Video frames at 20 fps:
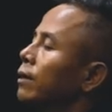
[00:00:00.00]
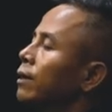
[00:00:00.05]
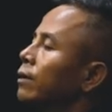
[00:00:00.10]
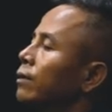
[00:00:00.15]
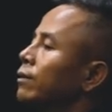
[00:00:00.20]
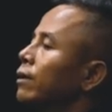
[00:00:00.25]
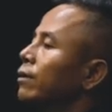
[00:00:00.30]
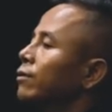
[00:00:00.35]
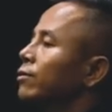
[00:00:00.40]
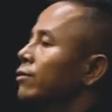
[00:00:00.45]

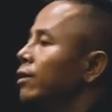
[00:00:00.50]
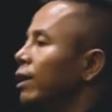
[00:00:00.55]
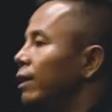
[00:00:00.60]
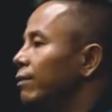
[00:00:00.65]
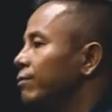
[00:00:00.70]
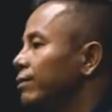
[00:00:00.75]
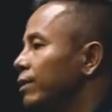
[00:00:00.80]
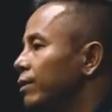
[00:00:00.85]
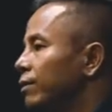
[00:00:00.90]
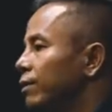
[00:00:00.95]
the
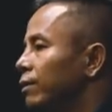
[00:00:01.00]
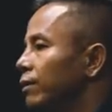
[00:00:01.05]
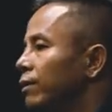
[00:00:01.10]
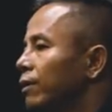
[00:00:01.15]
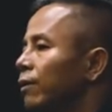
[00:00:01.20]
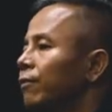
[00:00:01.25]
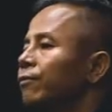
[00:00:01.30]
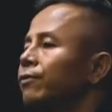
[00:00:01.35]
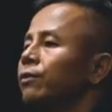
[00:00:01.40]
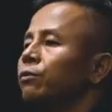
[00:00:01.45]
Savior
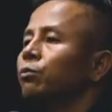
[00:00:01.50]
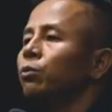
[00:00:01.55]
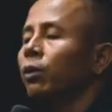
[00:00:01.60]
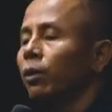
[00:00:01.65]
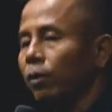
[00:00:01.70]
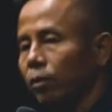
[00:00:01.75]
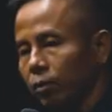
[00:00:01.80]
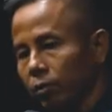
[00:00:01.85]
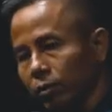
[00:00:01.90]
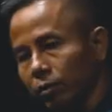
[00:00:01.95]
of the
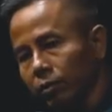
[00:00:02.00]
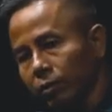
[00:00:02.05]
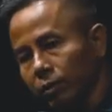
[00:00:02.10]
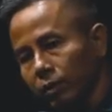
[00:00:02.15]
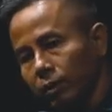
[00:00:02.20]
world.